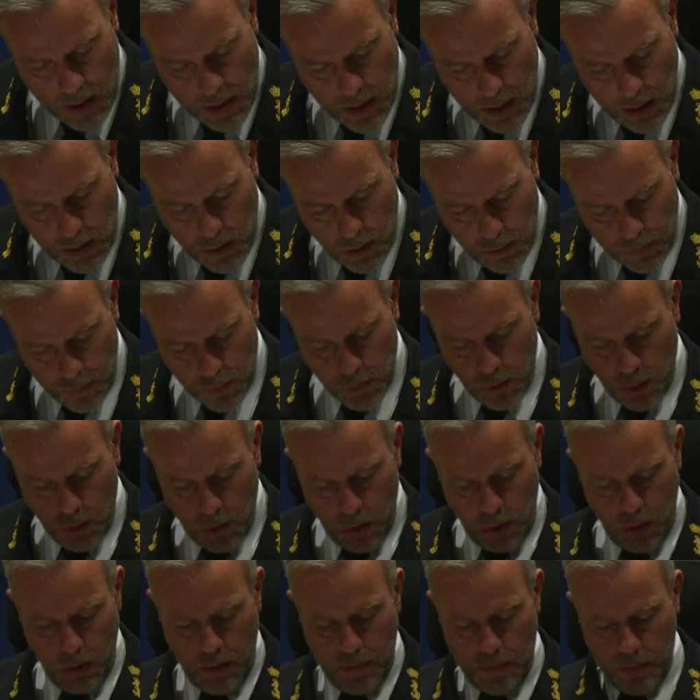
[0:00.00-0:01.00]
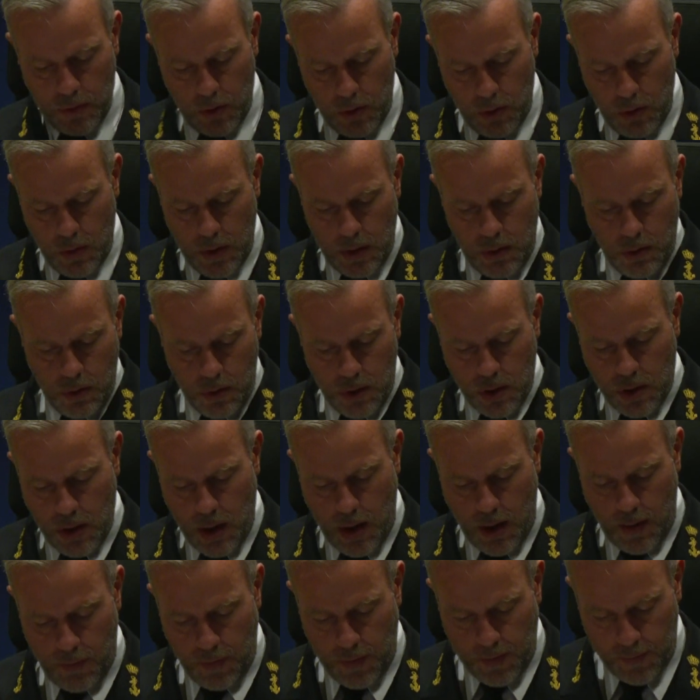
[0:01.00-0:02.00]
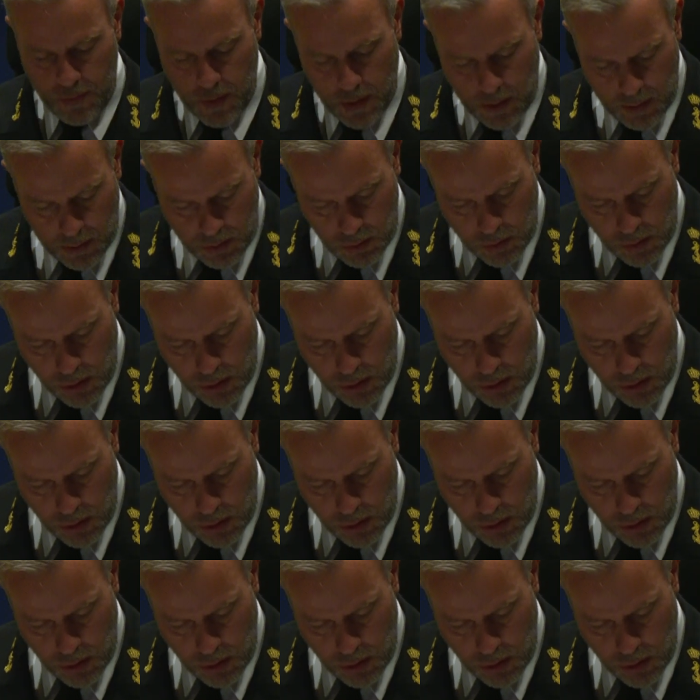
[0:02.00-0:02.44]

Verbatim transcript: thank you for all you and your staff have done